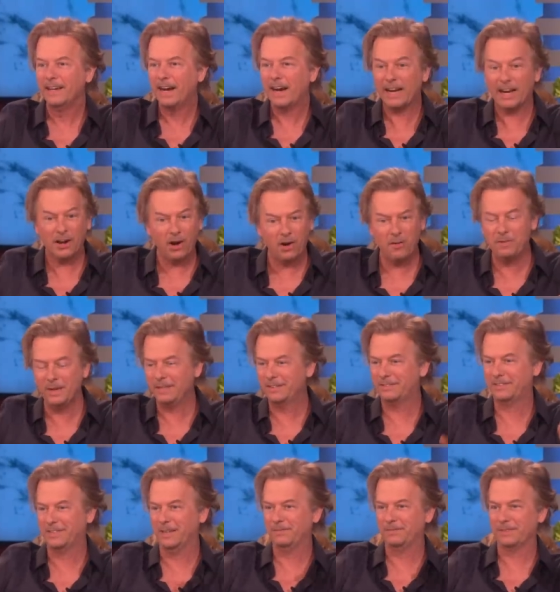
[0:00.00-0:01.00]
I got all my
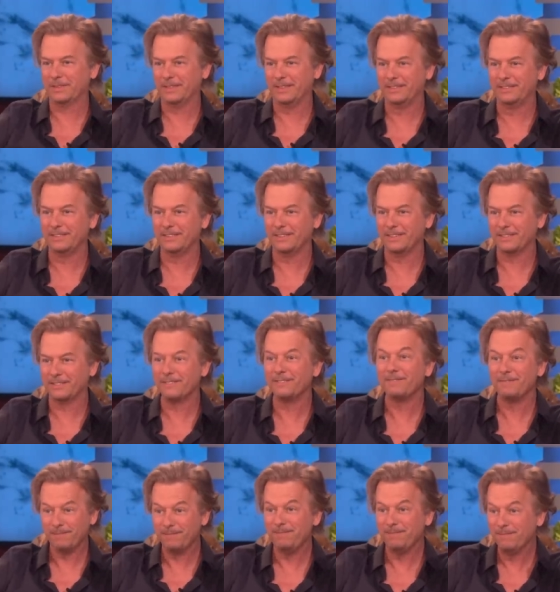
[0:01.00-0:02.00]
chips in. And she goes,
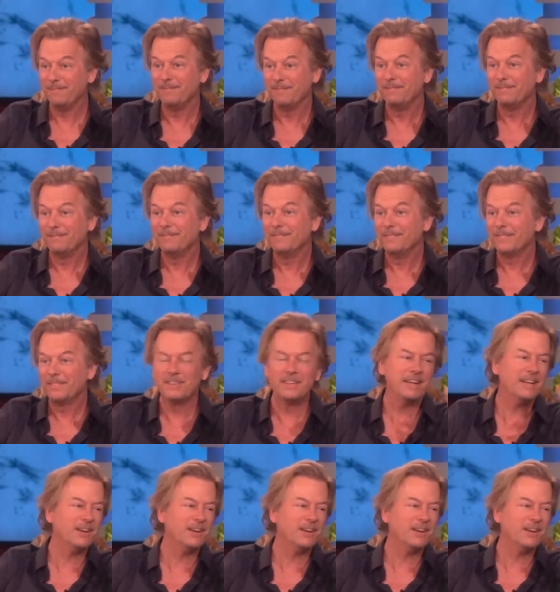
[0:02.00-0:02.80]
she